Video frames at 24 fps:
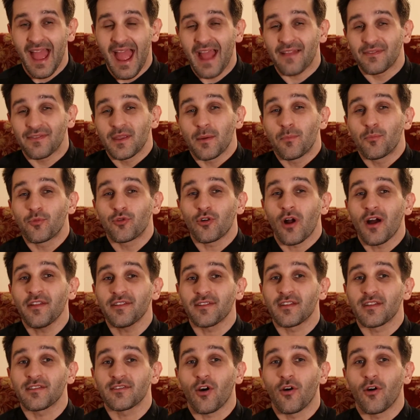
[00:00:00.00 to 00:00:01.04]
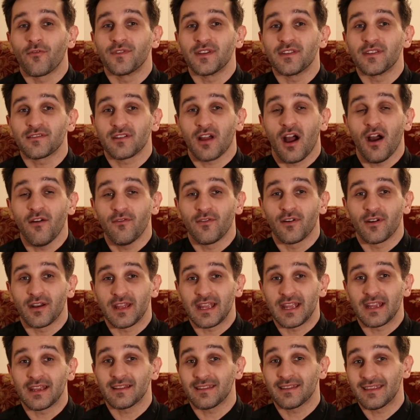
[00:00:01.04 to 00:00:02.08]
and the process of
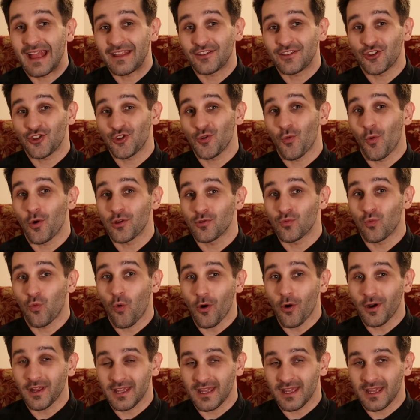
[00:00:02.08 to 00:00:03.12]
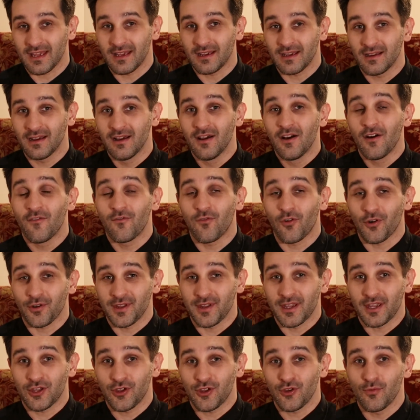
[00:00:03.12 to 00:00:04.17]
discovering that she was working for
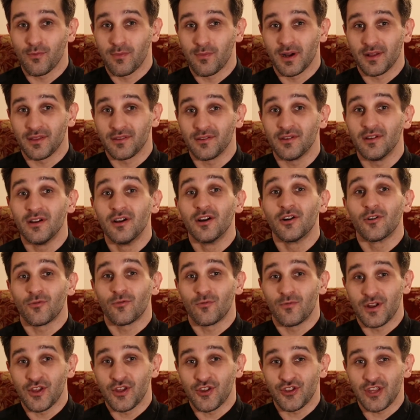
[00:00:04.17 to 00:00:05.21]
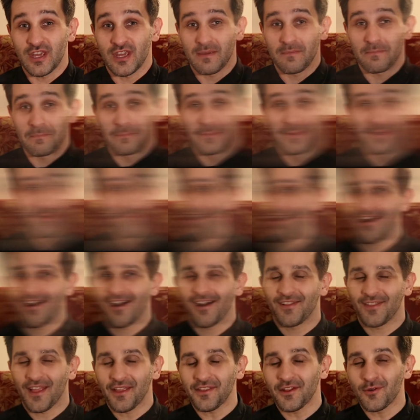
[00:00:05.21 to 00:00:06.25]
the Cuban regime.
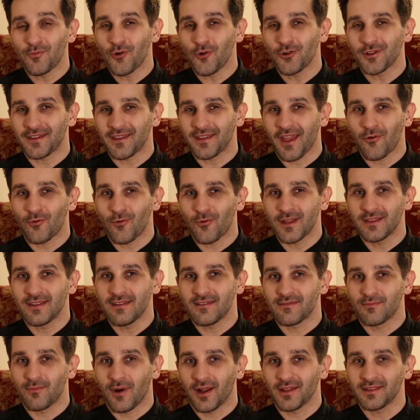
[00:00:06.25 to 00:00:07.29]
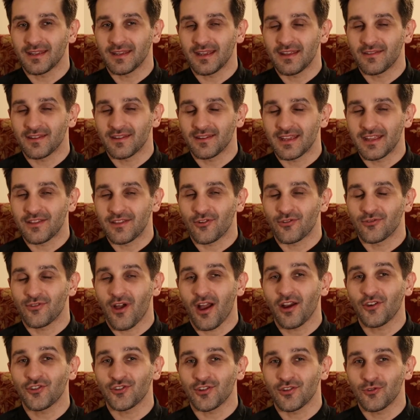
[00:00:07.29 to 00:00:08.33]
Another book that I read this month is An
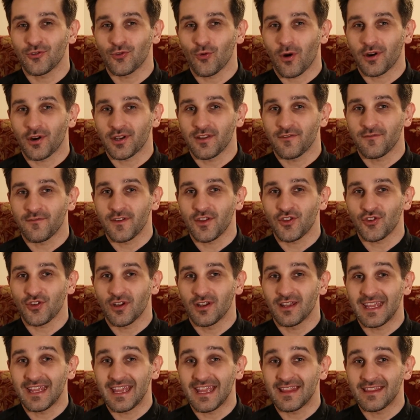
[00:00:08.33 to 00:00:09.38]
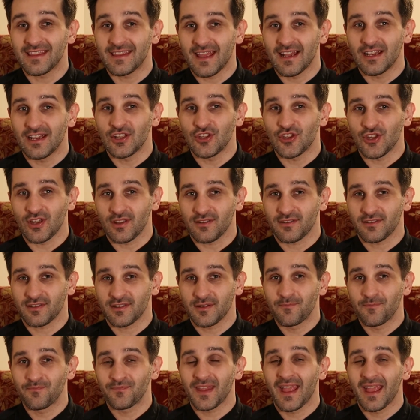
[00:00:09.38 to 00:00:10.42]
Introduction to Artificial Intelligence,